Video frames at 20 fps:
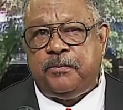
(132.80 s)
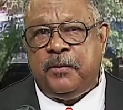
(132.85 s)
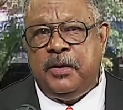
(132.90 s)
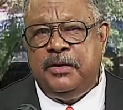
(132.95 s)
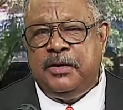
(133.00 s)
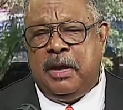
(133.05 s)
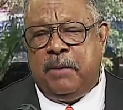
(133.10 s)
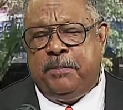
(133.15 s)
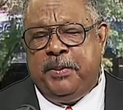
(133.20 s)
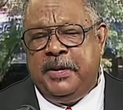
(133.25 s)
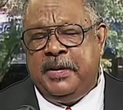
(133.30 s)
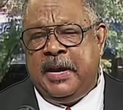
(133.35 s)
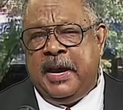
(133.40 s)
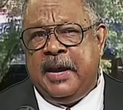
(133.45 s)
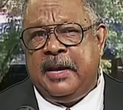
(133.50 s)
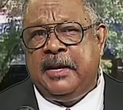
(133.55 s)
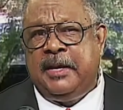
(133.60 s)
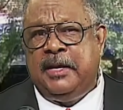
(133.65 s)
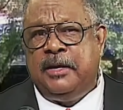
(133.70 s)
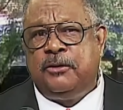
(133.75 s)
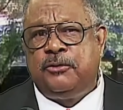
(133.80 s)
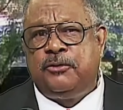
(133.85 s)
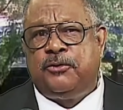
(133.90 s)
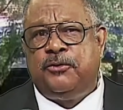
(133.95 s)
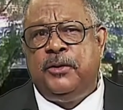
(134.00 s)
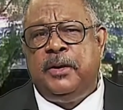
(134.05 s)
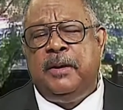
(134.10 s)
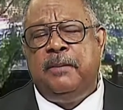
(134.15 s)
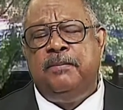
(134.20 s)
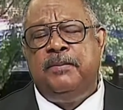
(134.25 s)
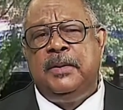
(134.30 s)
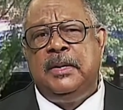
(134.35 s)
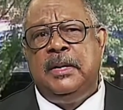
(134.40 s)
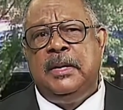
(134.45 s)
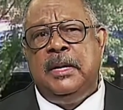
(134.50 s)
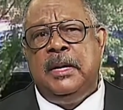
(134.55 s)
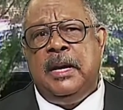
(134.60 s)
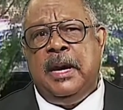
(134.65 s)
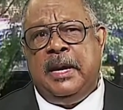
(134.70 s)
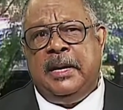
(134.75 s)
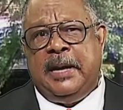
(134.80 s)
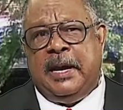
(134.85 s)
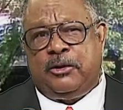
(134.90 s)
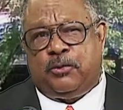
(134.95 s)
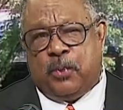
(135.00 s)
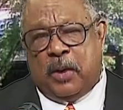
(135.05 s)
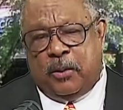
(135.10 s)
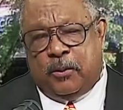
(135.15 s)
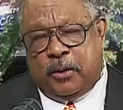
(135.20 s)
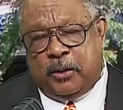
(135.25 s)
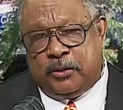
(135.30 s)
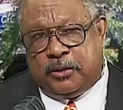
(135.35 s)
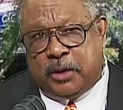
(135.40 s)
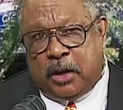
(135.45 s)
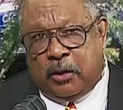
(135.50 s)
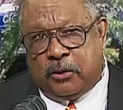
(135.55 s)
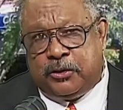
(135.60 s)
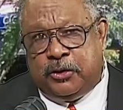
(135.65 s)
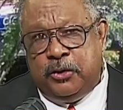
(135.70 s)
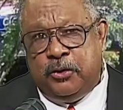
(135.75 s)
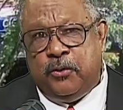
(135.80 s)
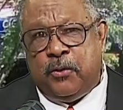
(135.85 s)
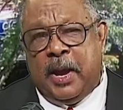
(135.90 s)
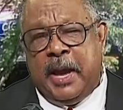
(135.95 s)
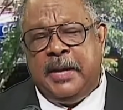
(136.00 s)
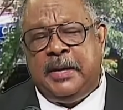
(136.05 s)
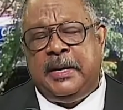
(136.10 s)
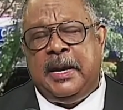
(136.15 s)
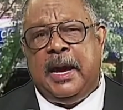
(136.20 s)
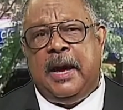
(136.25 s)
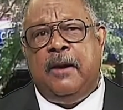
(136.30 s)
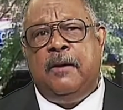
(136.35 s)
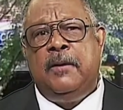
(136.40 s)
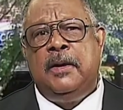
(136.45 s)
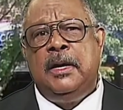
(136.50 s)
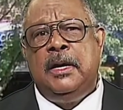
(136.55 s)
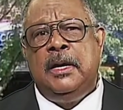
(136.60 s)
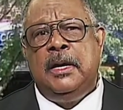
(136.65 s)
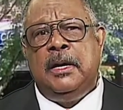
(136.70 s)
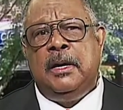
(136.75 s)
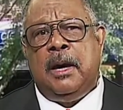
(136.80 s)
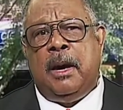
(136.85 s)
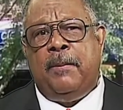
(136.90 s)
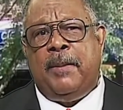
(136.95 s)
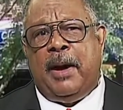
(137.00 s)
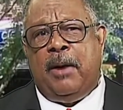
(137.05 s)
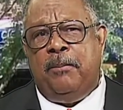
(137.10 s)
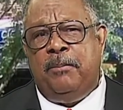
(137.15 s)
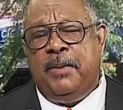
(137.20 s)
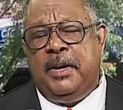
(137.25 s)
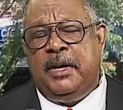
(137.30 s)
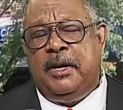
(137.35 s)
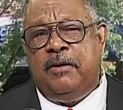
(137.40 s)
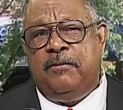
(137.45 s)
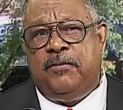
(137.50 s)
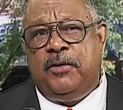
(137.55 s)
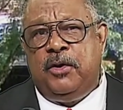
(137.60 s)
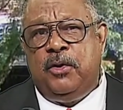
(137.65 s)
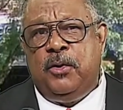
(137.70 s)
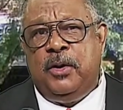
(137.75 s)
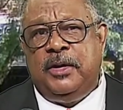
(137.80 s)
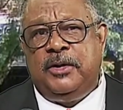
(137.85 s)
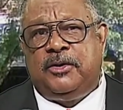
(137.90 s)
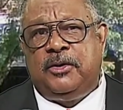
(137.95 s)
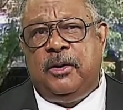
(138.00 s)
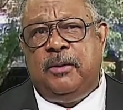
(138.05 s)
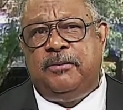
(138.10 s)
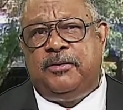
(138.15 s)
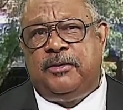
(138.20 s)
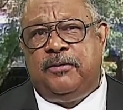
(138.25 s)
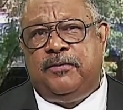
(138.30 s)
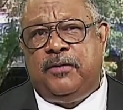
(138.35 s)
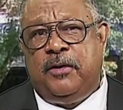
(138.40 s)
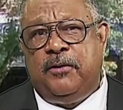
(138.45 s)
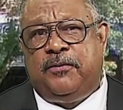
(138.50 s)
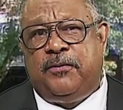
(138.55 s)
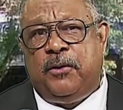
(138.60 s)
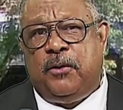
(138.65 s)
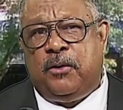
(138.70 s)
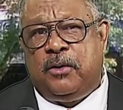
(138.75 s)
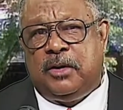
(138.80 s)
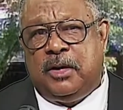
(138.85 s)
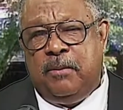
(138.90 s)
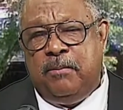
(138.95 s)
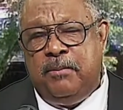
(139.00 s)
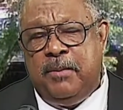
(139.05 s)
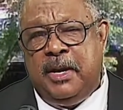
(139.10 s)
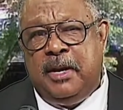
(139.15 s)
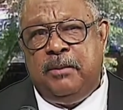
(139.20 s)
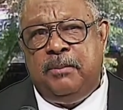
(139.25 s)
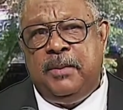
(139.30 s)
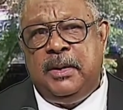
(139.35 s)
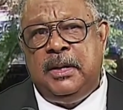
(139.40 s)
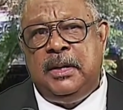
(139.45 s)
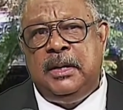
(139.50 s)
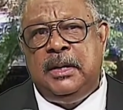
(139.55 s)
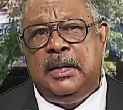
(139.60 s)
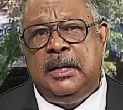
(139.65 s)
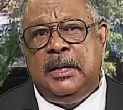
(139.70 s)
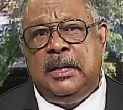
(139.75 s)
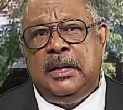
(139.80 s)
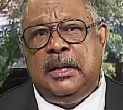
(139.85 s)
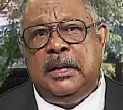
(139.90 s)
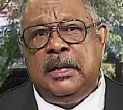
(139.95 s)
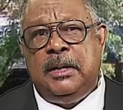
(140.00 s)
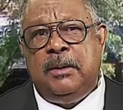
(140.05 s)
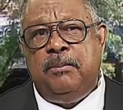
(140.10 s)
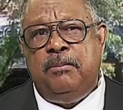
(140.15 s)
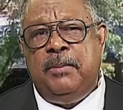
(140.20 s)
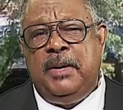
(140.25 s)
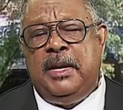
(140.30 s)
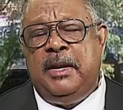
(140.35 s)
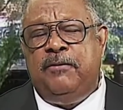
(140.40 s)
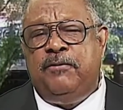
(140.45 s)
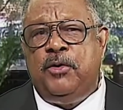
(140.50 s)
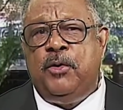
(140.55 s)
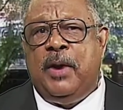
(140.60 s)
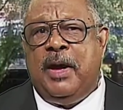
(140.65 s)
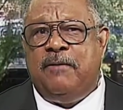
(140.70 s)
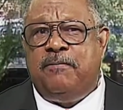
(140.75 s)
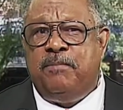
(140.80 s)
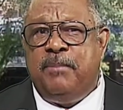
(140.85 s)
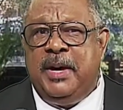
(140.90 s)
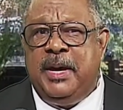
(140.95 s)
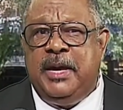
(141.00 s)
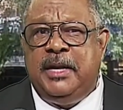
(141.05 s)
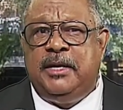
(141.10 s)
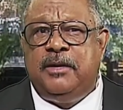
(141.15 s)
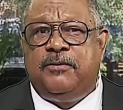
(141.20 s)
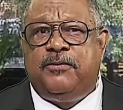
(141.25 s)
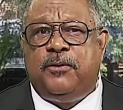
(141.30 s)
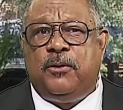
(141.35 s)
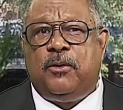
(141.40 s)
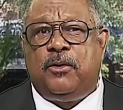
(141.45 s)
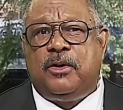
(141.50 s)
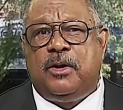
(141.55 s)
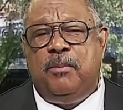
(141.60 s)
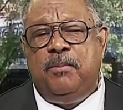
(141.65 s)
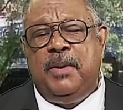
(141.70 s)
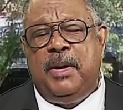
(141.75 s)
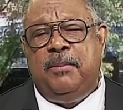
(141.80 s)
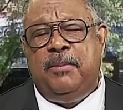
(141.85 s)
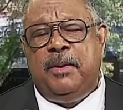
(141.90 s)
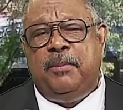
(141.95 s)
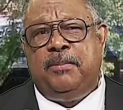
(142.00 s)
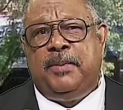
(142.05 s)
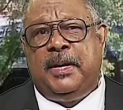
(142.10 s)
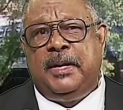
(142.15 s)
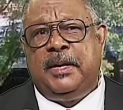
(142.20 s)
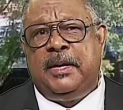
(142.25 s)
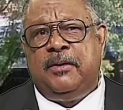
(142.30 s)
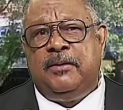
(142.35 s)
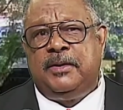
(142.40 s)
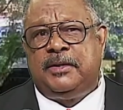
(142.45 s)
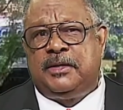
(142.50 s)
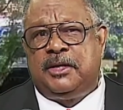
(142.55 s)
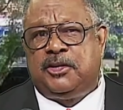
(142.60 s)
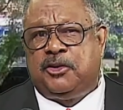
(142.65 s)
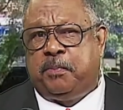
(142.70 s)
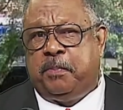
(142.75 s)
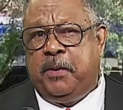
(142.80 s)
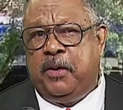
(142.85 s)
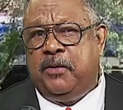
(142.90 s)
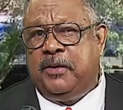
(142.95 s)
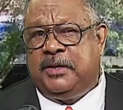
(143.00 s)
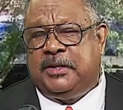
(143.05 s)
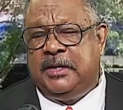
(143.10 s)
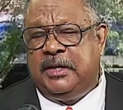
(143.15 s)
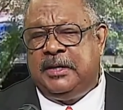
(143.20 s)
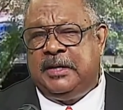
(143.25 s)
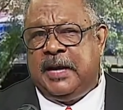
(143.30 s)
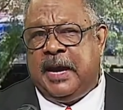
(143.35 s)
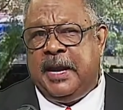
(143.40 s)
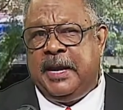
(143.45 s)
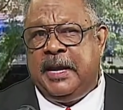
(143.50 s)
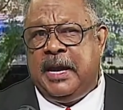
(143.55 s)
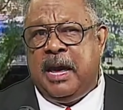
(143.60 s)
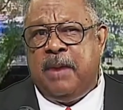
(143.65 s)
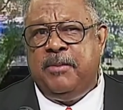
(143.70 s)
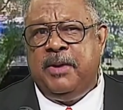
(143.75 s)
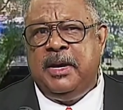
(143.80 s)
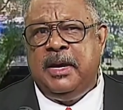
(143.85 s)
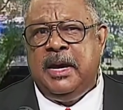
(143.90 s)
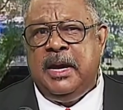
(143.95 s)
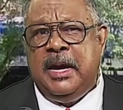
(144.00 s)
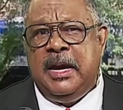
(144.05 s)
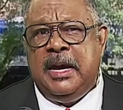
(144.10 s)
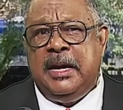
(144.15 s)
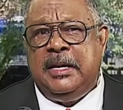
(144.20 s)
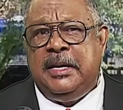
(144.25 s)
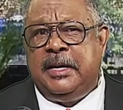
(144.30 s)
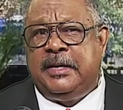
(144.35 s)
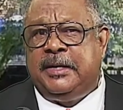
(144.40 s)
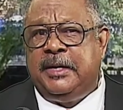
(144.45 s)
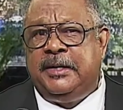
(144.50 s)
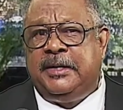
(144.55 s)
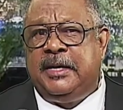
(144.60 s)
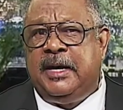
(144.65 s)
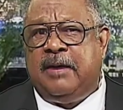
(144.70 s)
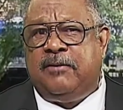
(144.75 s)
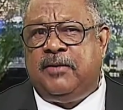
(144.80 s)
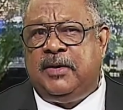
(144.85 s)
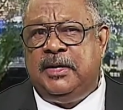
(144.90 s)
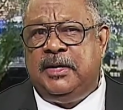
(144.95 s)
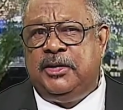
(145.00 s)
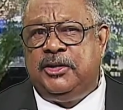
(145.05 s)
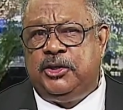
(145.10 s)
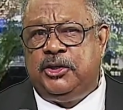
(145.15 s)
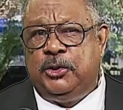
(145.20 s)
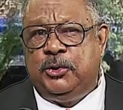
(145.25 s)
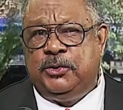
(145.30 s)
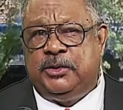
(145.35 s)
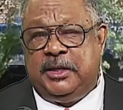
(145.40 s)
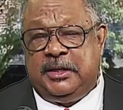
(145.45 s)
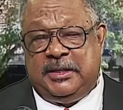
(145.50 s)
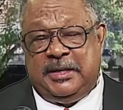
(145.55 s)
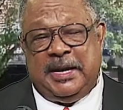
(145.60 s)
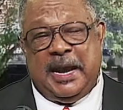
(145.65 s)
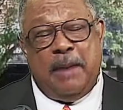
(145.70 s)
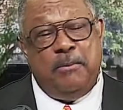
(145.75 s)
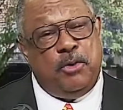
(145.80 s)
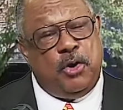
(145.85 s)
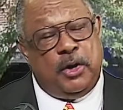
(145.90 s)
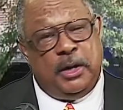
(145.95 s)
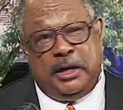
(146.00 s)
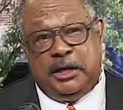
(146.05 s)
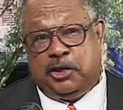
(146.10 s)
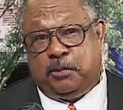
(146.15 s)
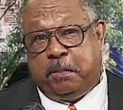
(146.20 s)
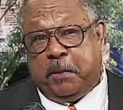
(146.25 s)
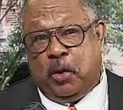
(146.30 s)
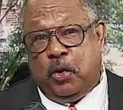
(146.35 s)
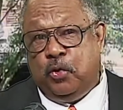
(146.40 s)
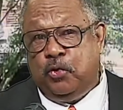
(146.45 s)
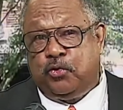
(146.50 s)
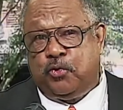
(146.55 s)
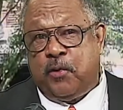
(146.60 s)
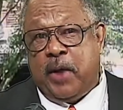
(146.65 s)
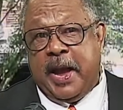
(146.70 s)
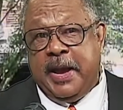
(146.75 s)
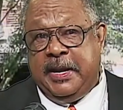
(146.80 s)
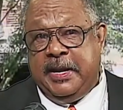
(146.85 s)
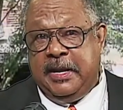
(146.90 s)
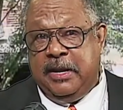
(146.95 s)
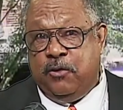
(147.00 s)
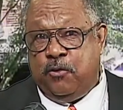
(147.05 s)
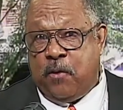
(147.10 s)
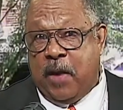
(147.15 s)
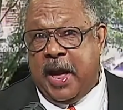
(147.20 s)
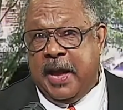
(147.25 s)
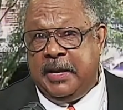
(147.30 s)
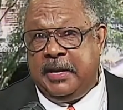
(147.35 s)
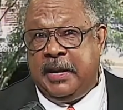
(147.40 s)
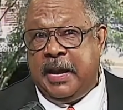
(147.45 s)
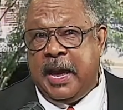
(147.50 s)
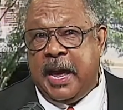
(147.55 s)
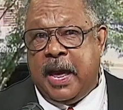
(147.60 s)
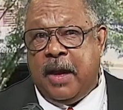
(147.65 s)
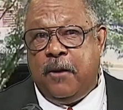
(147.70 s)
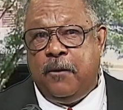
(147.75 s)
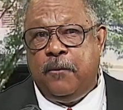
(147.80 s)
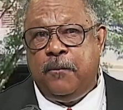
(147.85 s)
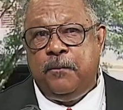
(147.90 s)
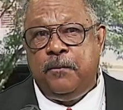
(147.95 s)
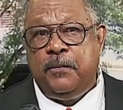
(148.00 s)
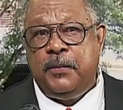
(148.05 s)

is that Peter had a guilt trip. And that's why I want to talk to you right now about many of you in terms of your full commitment many of you have made the full commitment, but there is a spiritual dynamic that the devil is using that I'm going to expose right here, right now.